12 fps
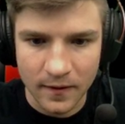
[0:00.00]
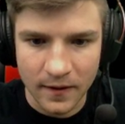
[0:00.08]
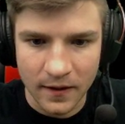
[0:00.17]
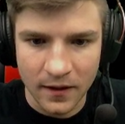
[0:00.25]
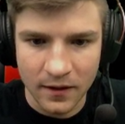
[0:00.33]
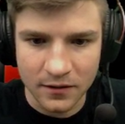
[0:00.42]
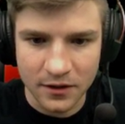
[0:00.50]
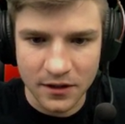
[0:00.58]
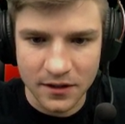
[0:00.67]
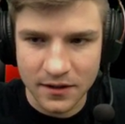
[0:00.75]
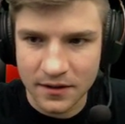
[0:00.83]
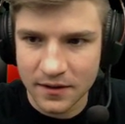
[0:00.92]
Oh,
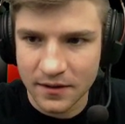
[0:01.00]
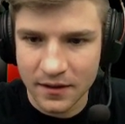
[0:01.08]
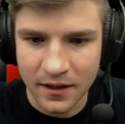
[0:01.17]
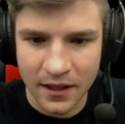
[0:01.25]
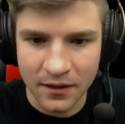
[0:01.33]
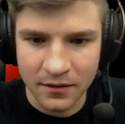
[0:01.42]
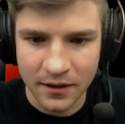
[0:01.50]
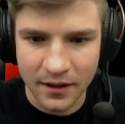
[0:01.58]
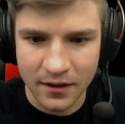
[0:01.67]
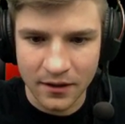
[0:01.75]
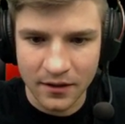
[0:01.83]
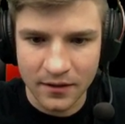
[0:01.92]
jeez. Yeah, I don't want to get
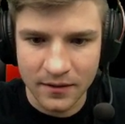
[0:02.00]
hurt.